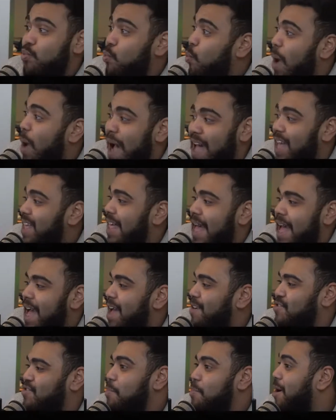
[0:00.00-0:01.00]

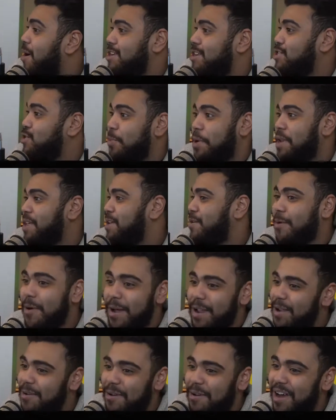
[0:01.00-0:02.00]
March
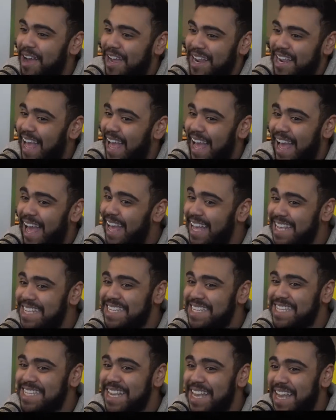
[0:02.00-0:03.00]
2021,
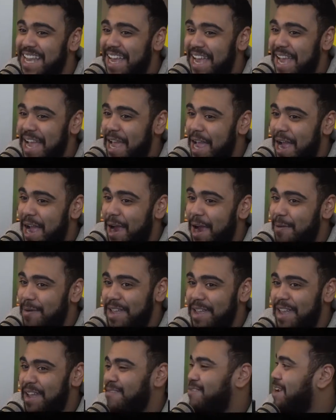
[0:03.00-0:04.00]
guys. Are
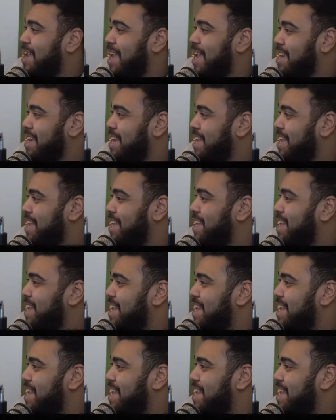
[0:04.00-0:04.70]
we ever getting it?